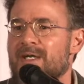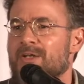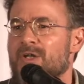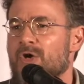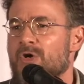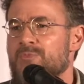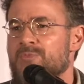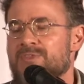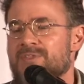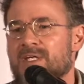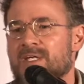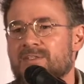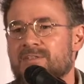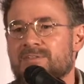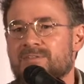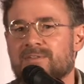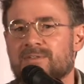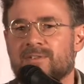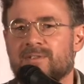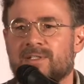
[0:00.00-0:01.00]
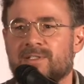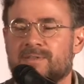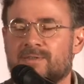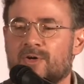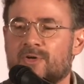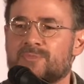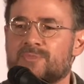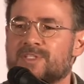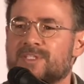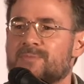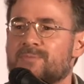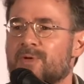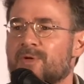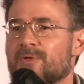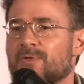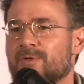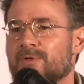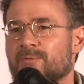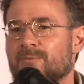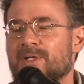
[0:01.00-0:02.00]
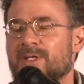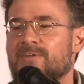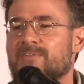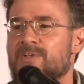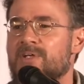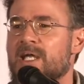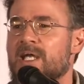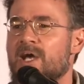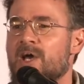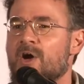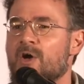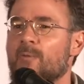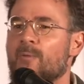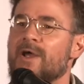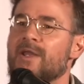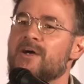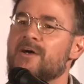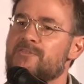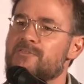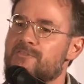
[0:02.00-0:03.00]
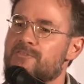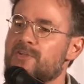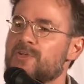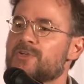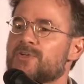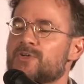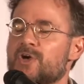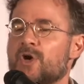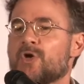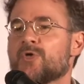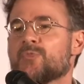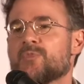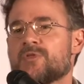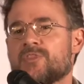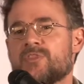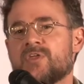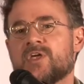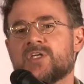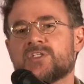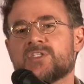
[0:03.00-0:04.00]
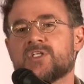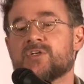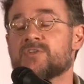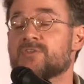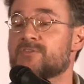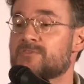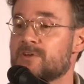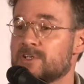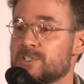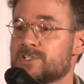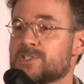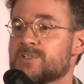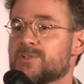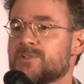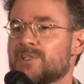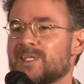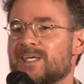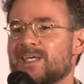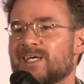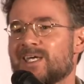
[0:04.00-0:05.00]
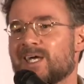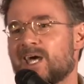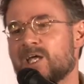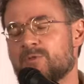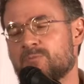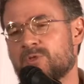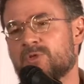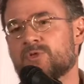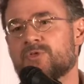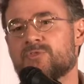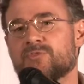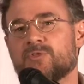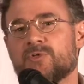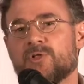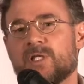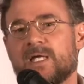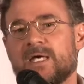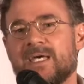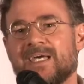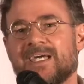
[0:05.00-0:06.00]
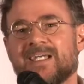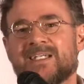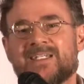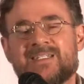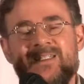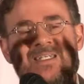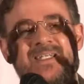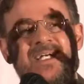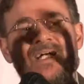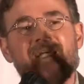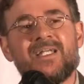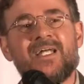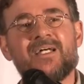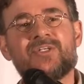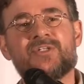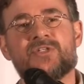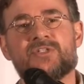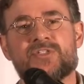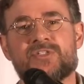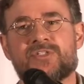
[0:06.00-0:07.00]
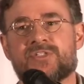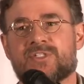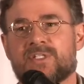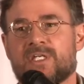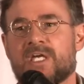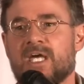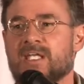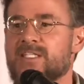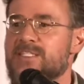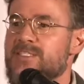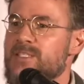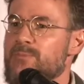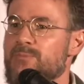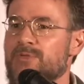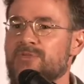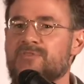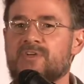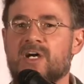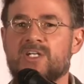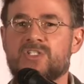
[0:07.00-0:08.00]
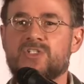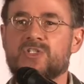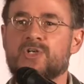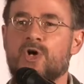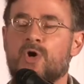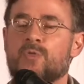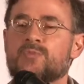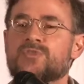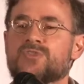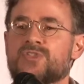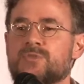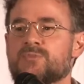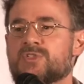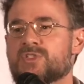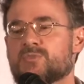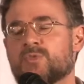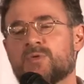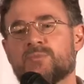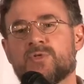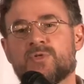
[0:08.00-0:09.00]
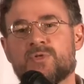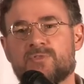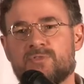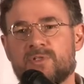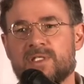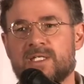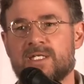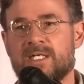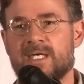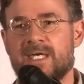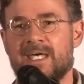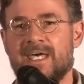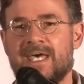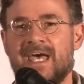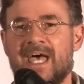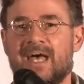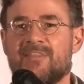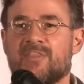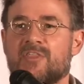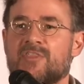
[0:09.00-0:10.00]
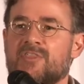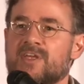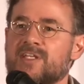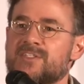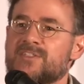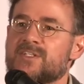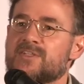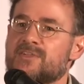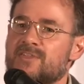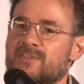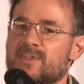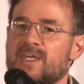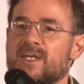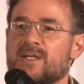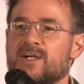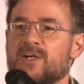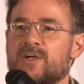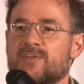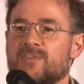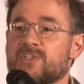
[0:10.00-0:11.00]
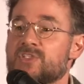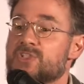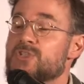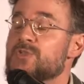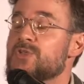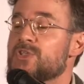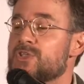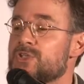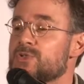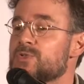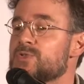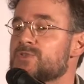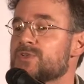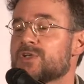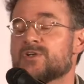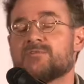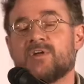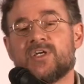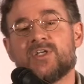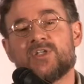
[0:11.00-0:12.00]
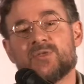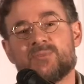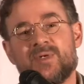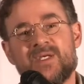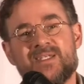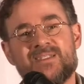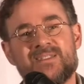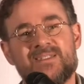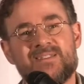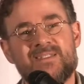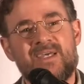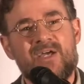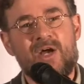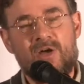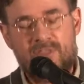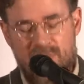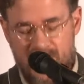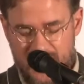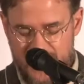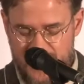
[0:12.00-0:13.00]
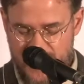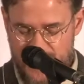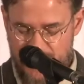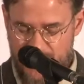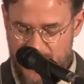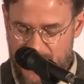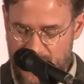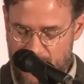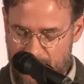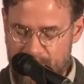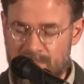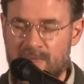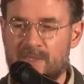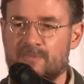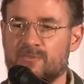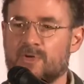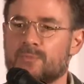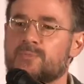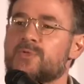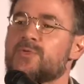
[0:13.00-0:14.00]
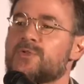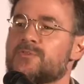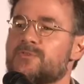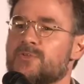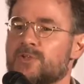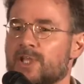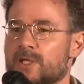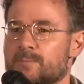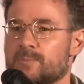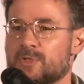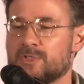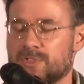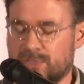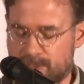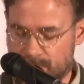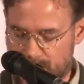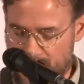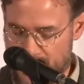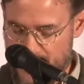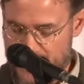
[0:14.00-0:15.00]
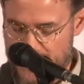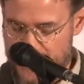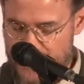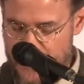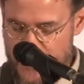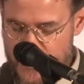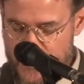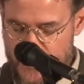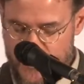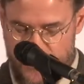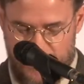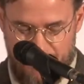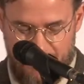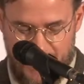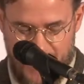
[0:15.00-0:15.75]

at HomeSense or at Home Depot or whatever, why not fill your home with things that are functional and beautiful? It declutters and it simplifies your home so much more beautifully. And the things that are there that you use on a regular basis are things that then become very beautiful and personal to you.